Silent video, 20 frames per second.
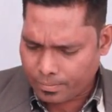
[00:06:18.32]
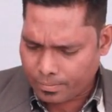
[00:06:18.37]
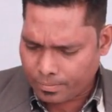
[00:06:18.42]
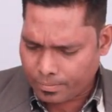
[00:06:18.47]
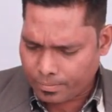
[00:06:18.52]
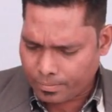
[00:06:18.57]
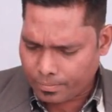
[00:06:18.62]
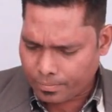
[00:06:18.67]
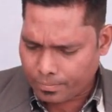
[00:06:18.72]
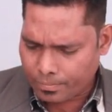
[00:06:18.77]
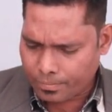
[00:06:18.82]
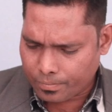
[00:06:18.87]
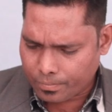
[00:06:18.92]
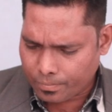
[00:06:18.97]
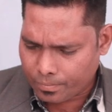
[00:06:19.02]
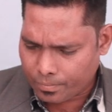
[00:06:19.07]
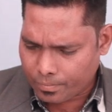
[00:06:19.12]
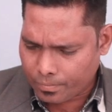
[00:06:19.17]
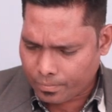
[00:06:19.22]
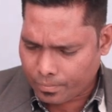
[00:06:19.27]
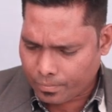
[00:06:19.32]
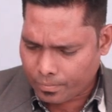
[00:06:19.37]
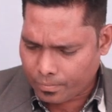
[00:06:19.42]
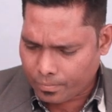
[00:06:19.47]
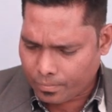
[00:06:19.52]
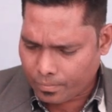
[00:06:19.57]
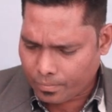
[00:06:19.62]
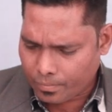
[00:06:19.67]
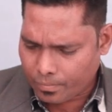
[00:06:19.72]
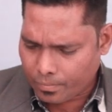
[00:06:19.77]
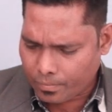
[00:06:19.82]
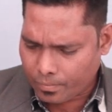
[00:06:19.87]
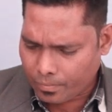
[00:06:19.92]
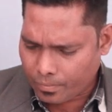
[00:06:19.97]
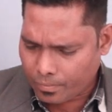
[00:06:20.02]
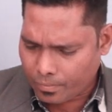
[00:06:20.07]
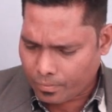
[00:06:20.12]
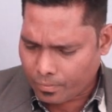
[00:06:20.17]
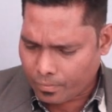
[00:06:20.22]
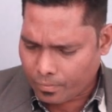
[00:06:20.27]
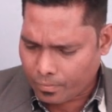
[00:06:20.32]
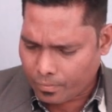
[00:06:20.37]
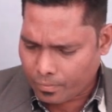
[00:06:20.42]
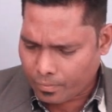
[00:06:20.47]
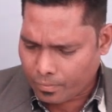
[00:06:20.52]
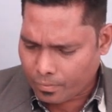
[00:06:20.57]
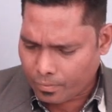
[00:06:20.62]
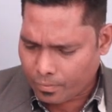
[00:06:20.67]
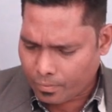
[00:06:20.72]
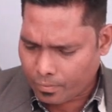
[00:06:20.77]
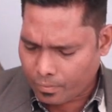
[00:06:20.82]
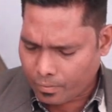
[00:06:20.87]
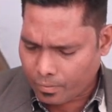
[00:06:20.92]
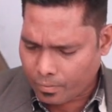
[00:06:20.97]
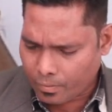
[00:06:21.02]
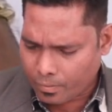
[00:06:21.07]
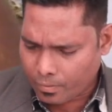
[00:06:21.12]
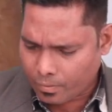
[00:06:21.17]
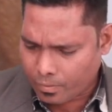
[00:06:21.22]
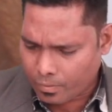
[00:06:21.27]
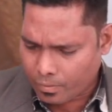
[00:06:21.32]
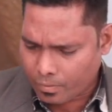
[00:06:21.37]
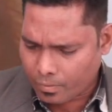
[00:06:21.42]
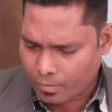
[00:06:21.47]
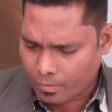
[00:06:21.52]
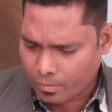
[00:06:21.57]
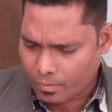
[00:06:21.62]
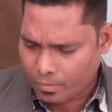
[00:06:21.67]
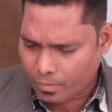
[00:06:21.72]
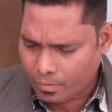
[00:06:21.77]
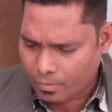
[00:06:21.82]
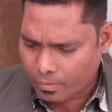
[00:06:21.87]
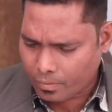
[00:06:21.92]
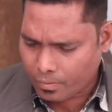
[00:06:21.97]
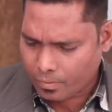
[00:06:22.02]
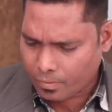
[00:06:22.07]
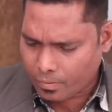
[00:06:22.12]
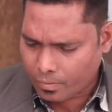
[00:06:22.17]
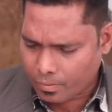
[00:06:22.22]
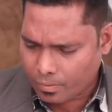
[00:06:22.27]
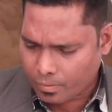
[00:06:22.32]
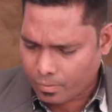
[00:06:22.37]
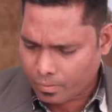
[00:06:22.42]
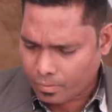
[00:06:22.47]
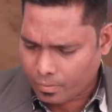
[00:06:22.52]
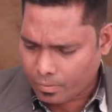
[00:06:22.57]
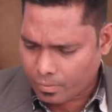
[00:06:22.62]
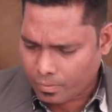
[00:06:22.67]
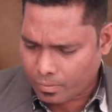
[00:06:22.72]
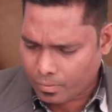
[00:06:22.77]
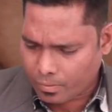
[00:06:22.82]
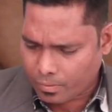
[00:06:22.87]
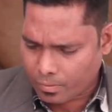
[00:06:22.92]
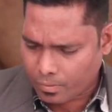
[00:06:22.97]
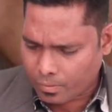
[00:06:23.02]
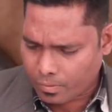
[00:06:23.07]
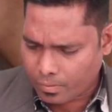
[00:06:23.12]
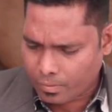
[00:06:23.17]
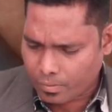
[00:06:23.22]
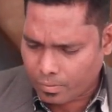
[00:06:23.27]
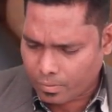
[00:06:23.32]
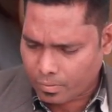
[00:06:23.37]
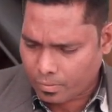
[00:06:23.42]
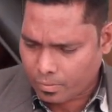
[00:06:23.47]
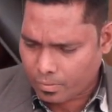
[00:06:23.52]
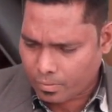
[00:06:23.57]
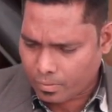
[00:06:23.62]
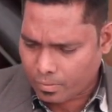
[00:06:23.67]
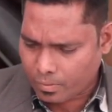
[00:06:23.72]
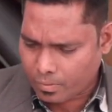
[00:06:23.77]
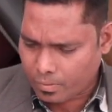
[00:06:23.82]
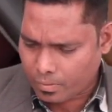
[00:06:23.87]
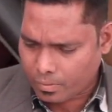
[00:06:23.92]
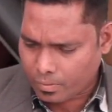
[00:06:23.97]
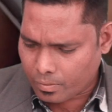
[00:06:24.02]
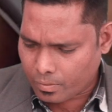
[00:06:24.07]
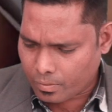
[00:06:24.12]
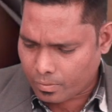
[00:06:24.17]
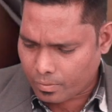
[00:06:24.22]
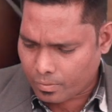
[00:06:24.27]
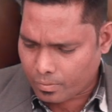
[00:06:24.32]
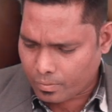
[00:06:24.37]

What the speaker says: (no one is talking)